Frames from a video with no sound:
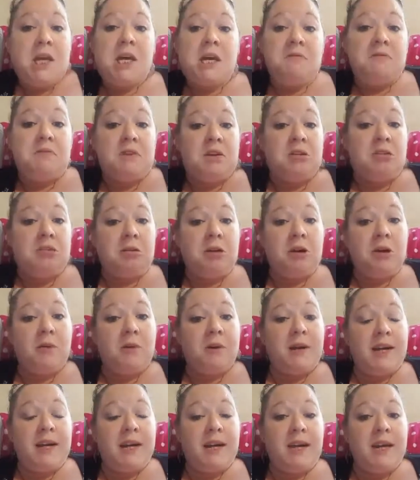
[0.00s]
If you don't know
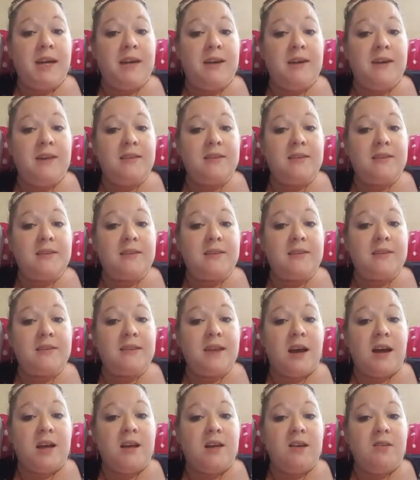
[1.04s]
what it is,
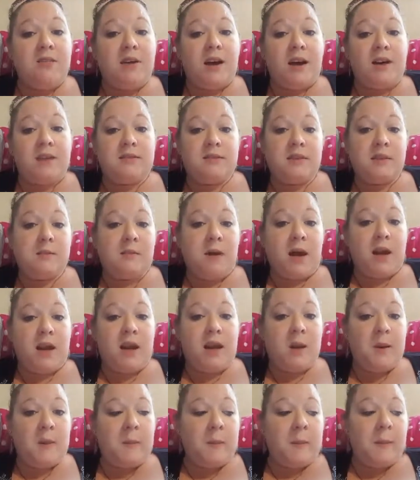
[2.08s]
then you've got somebody